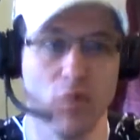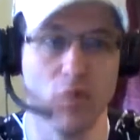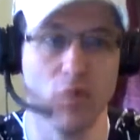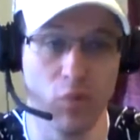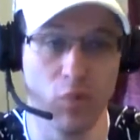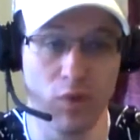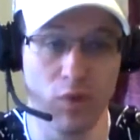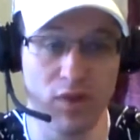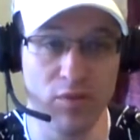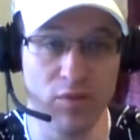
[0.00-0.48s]

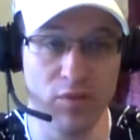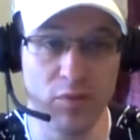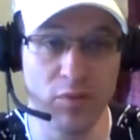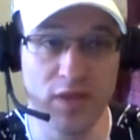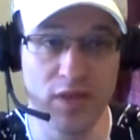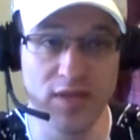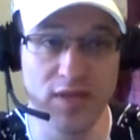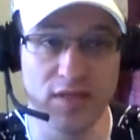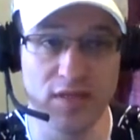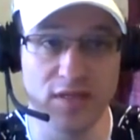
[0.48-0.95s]
one of the
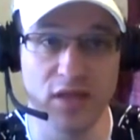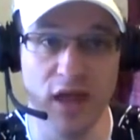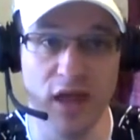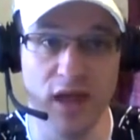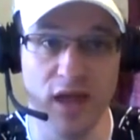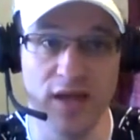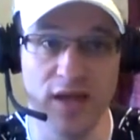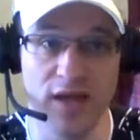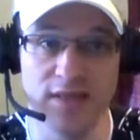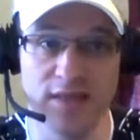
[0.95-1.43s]
biggest
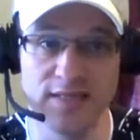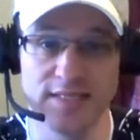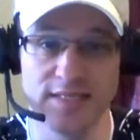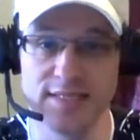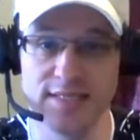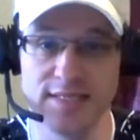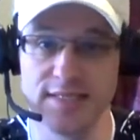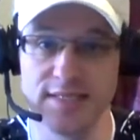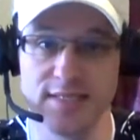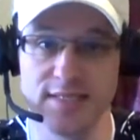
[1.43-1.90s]

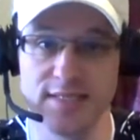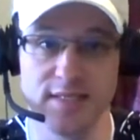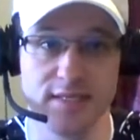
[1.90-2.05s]
lines